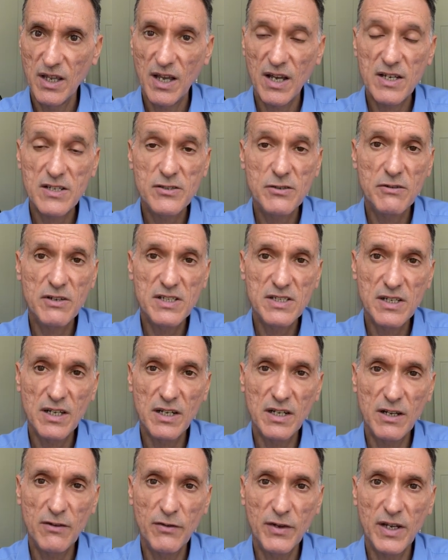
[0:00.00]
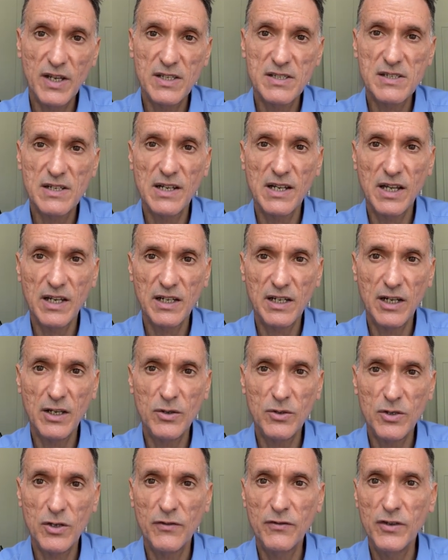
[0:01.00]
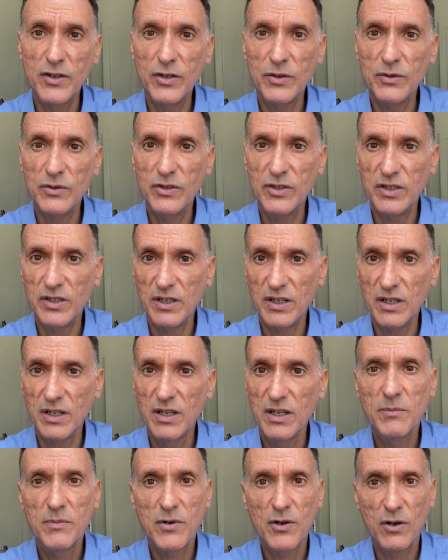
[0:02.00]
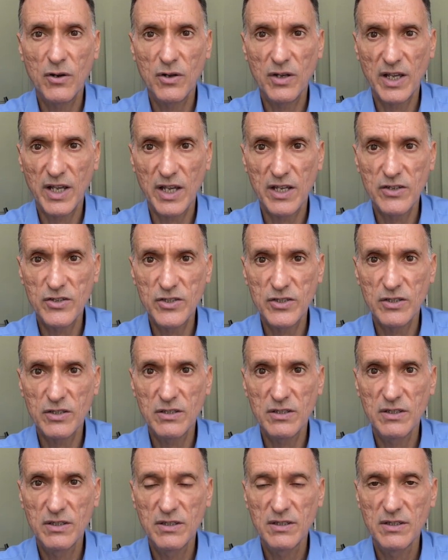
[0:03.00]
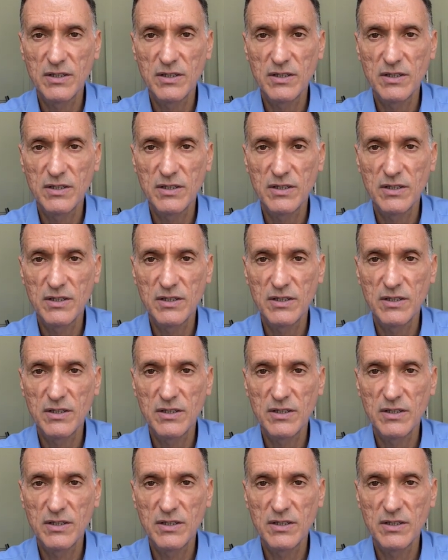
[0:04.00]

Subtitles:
as there is significant likelihood of QT prolongation,